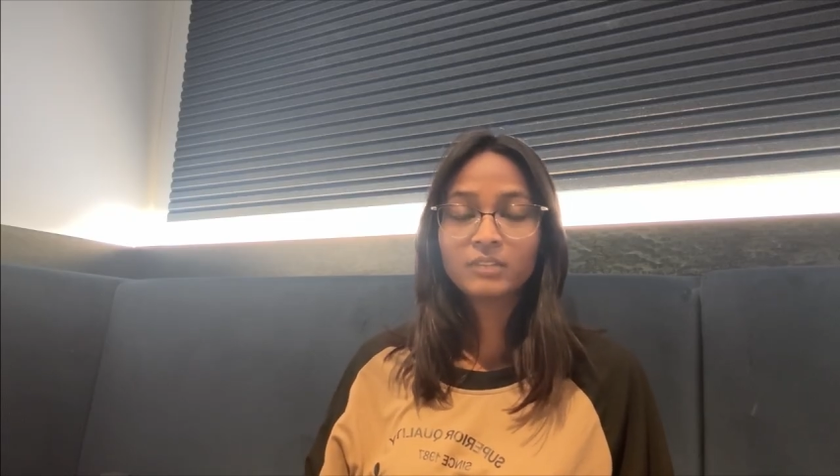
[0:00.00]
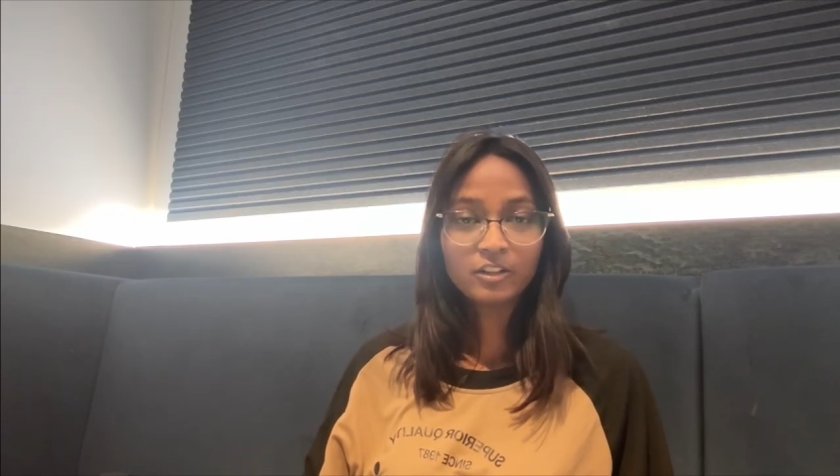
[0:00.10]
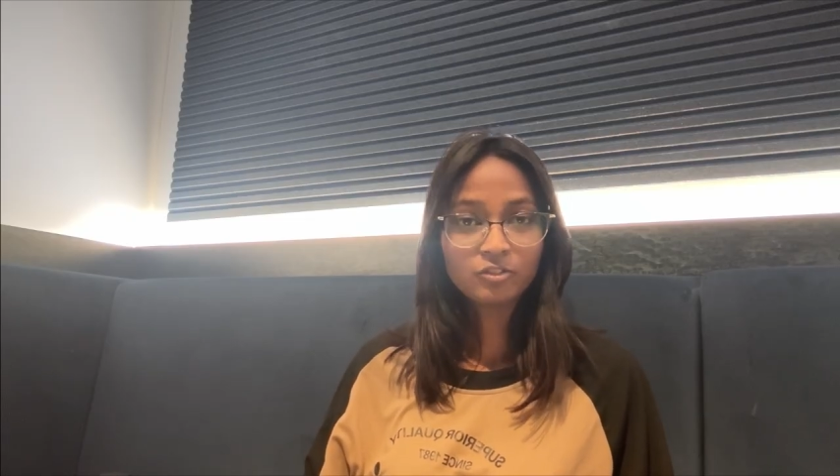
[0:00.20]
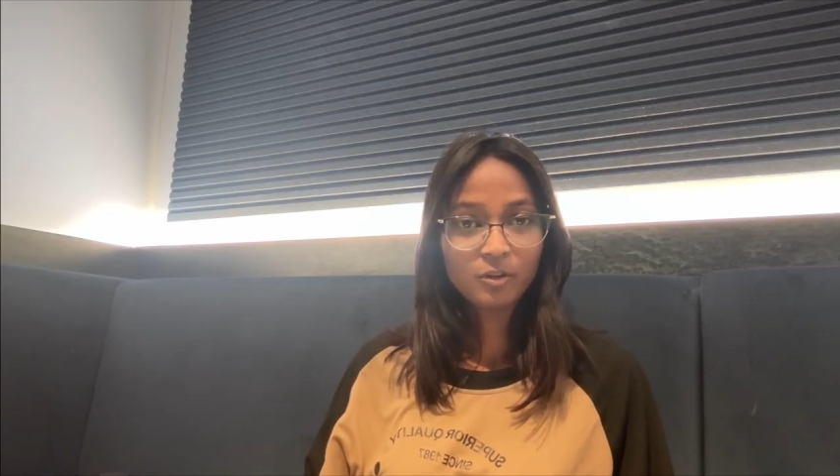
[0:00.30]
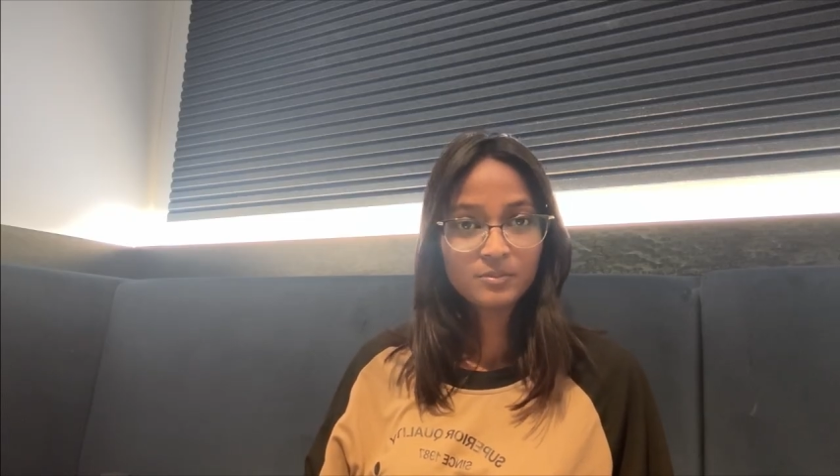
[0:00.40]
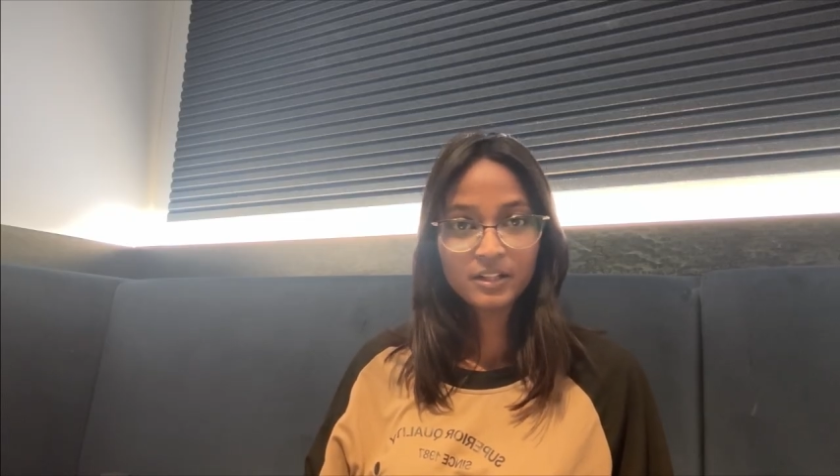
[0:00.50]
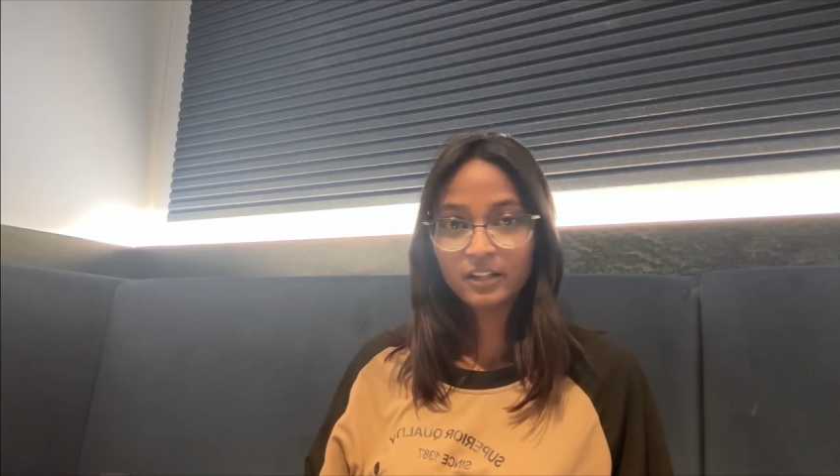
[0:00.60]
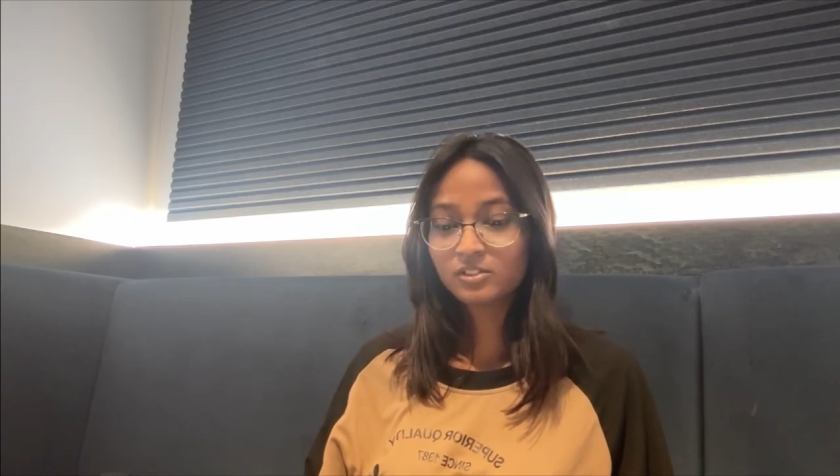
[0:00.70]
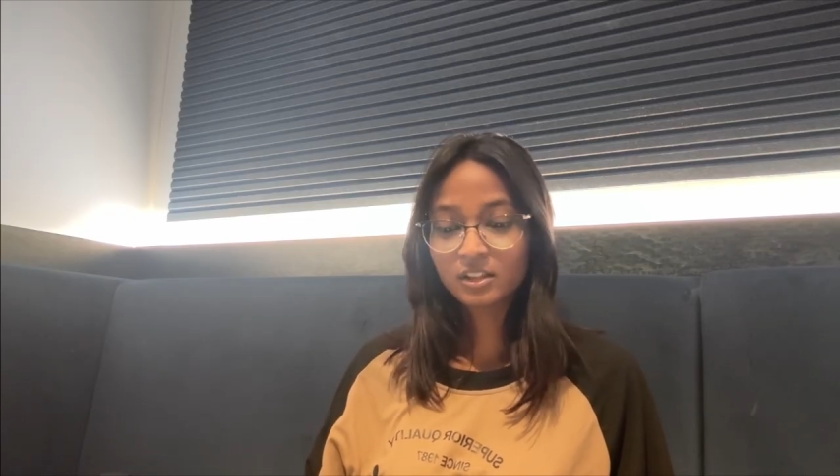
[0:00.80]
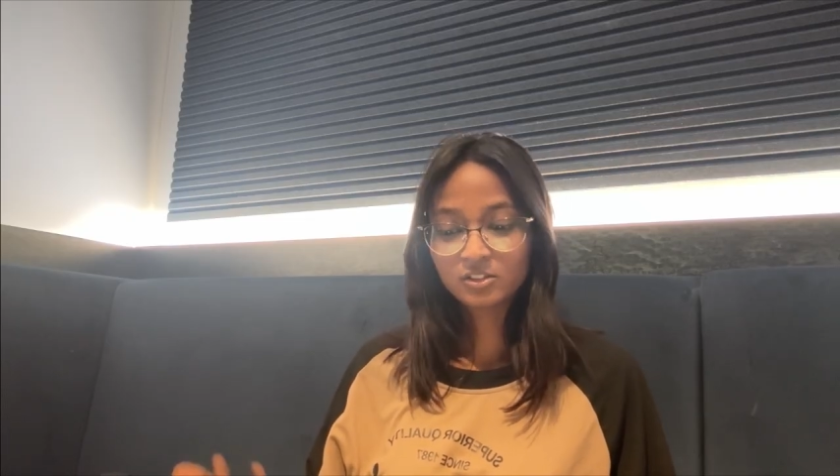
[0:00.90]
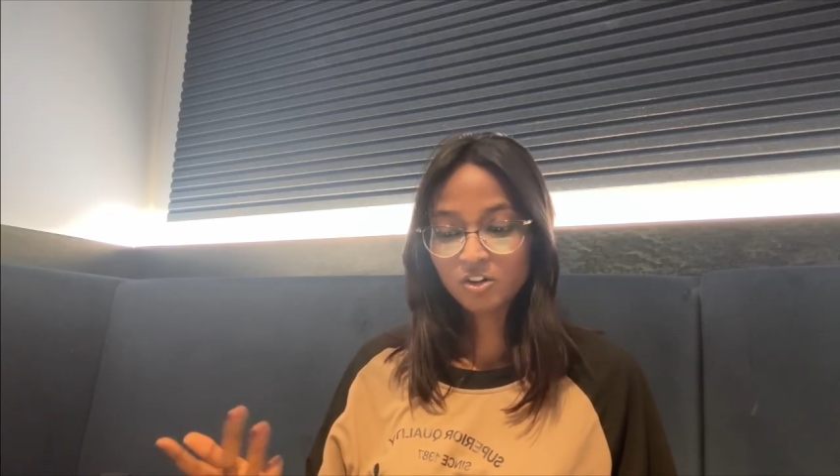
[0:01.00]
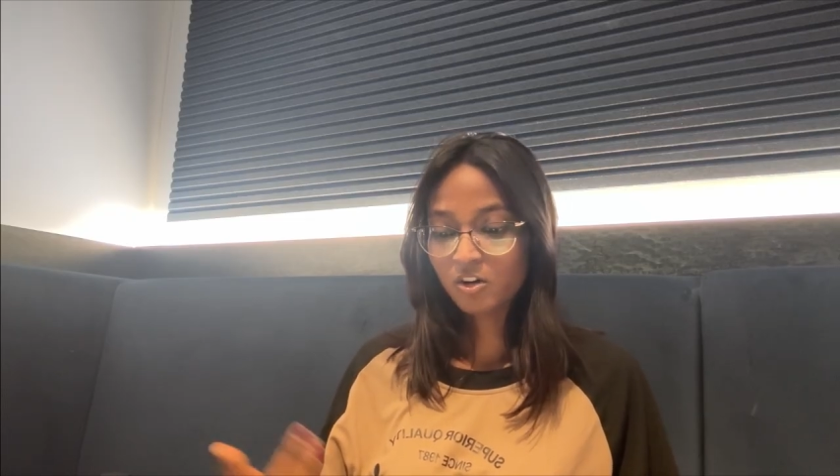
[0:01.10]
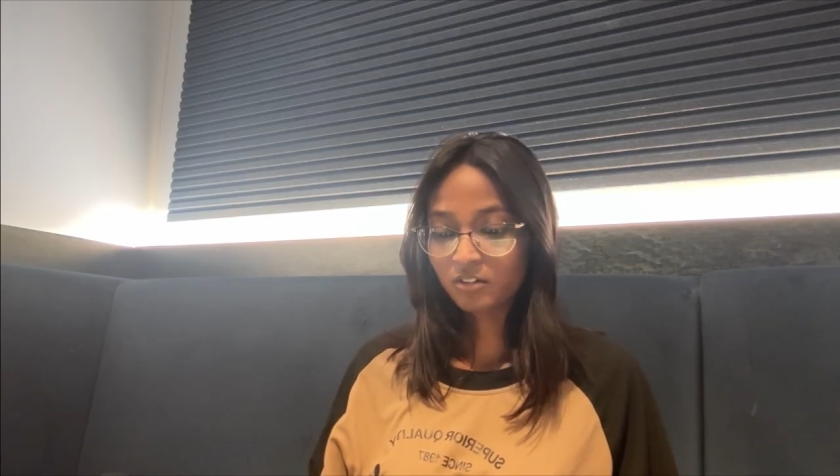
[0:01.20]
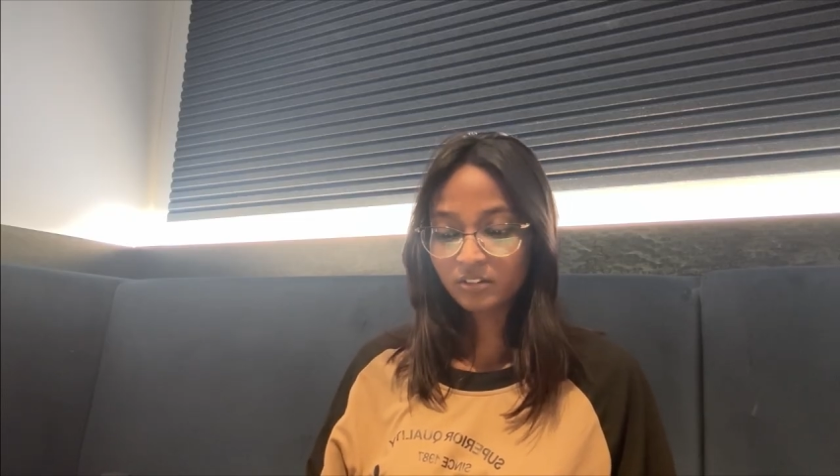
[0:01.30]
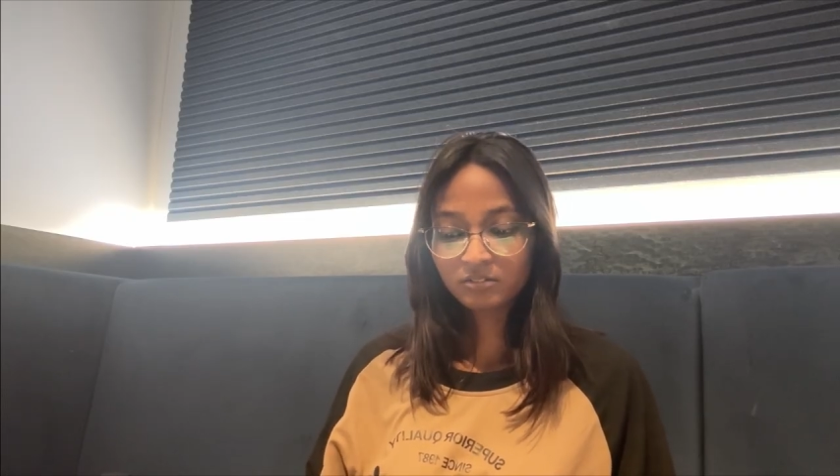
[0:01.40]
platforms like
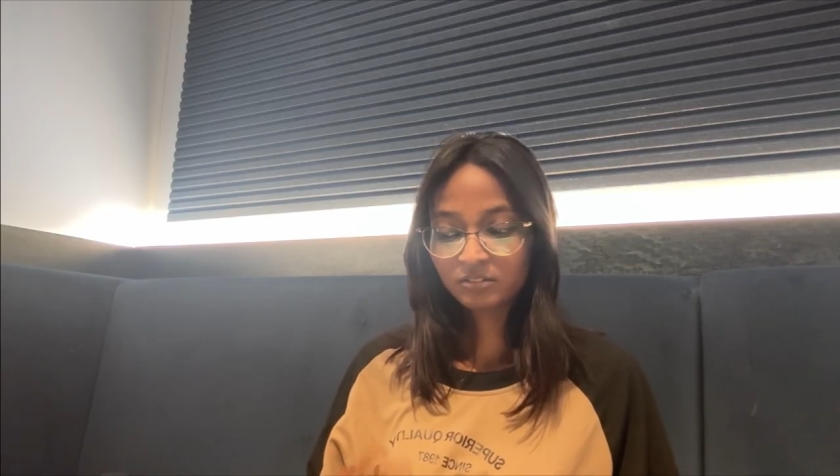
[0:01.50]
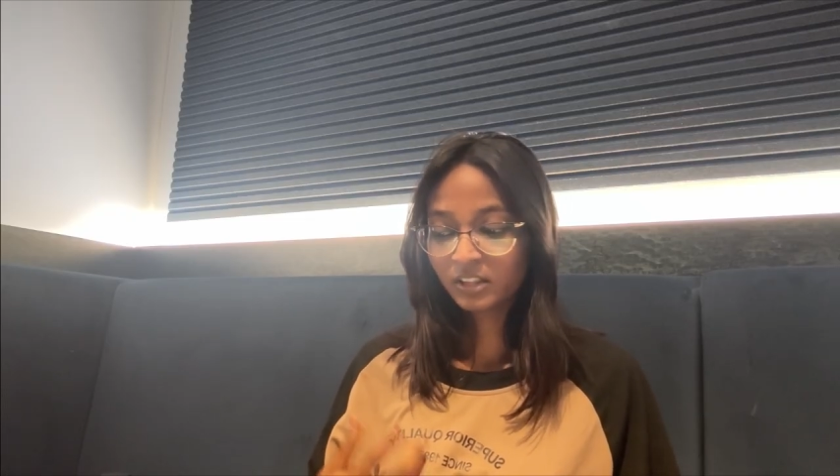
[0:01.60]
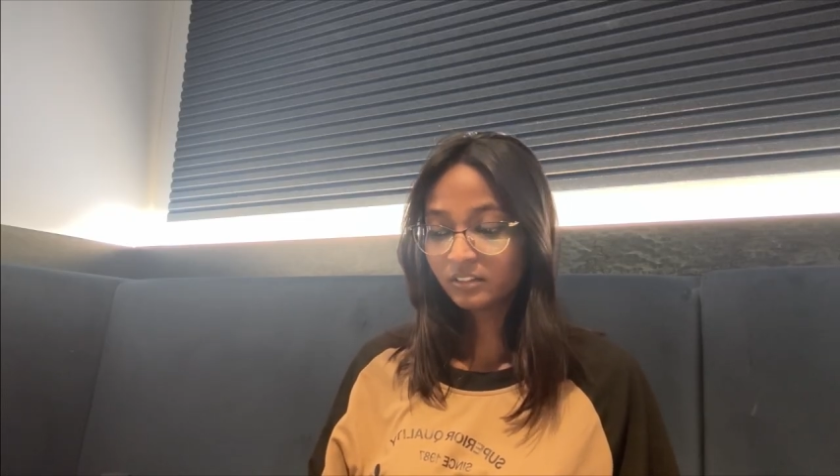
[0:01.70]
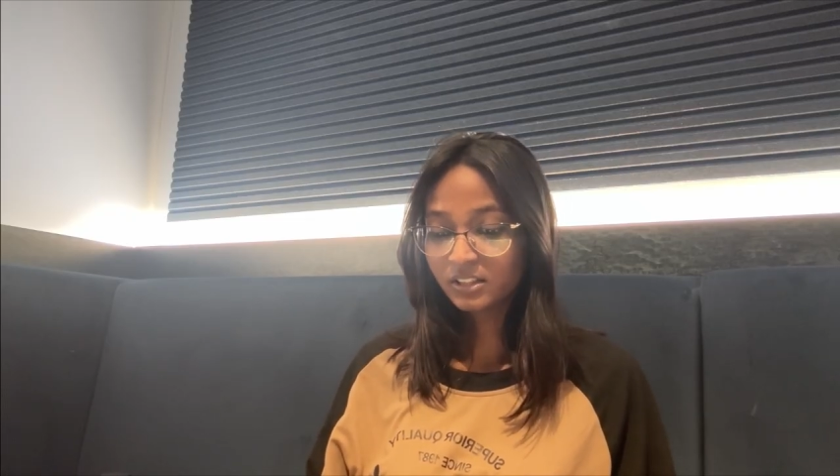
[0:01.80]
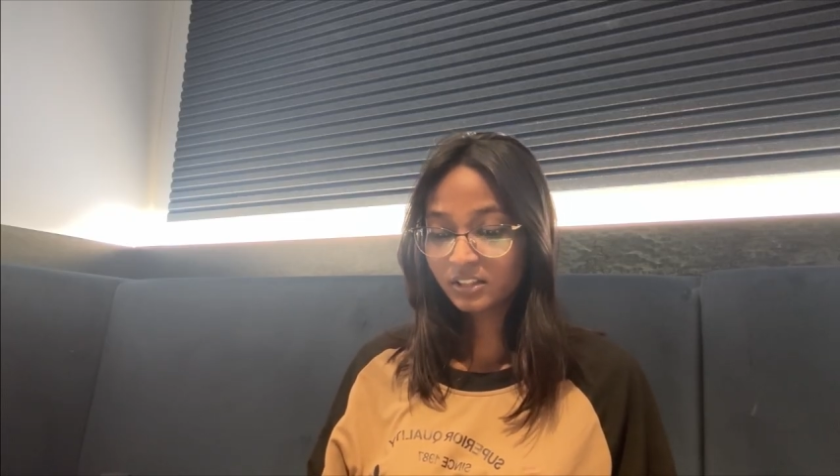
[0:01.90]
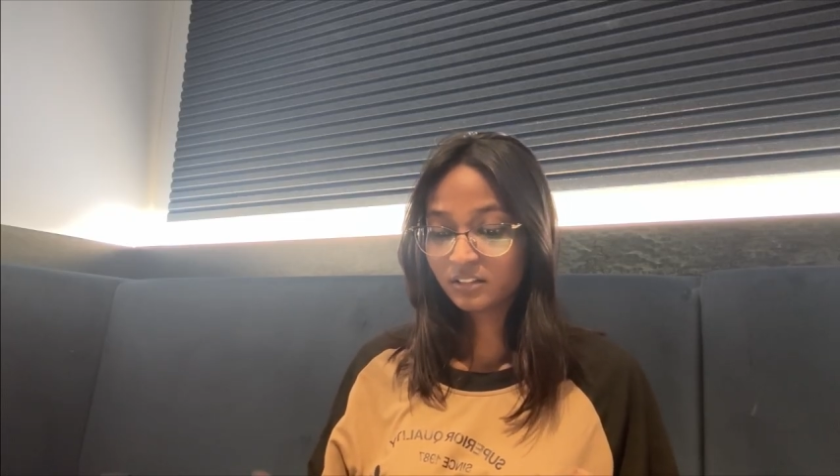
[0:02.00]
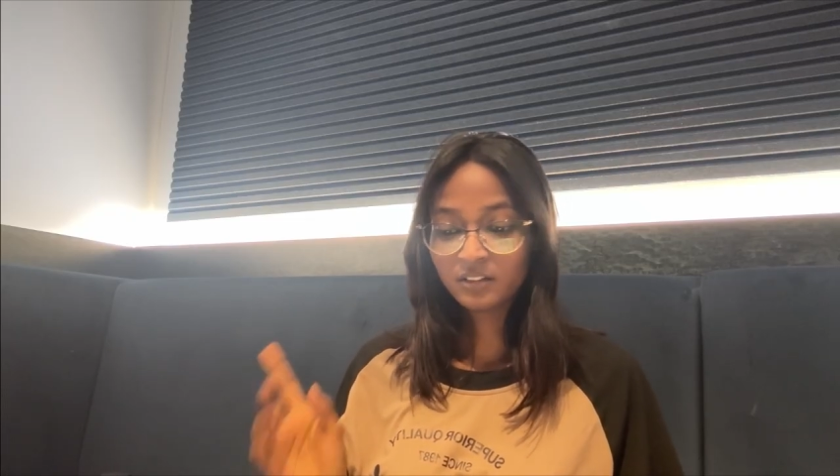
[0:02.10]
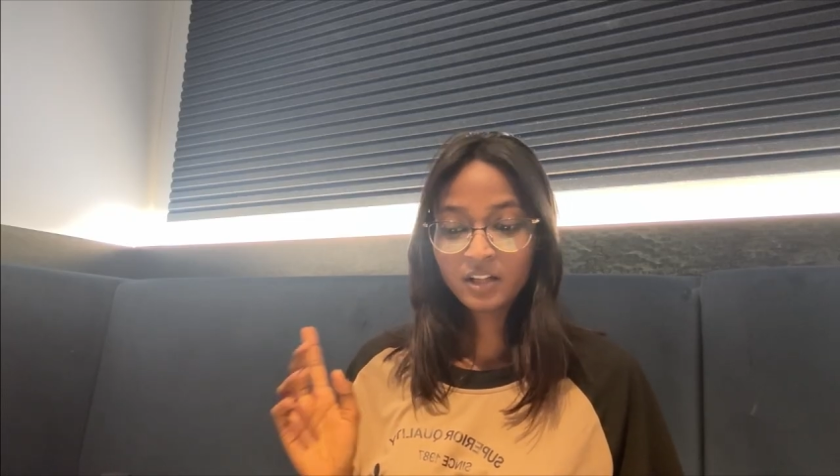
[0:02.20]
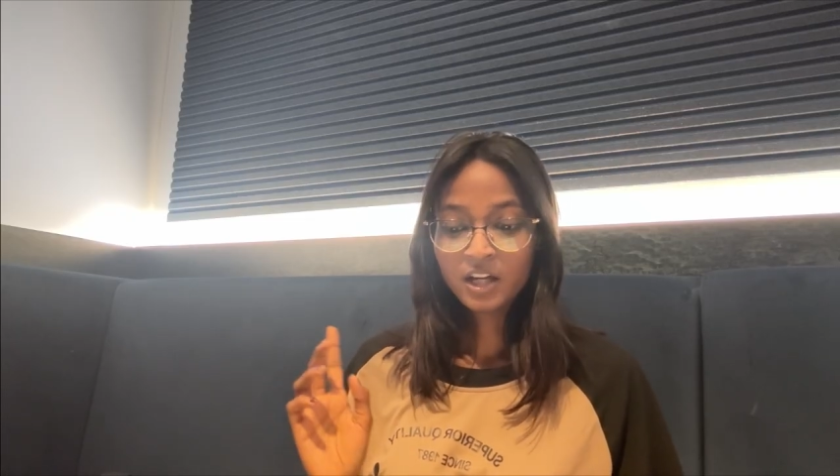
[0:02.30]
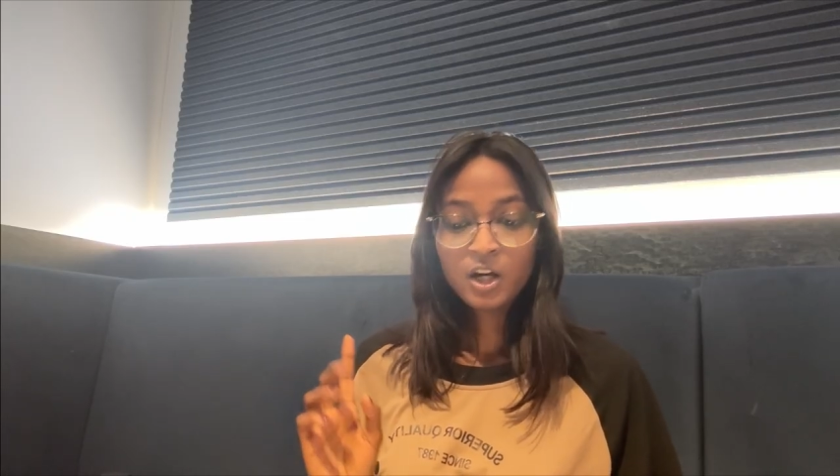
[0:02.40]
TikTok, LinkedIn,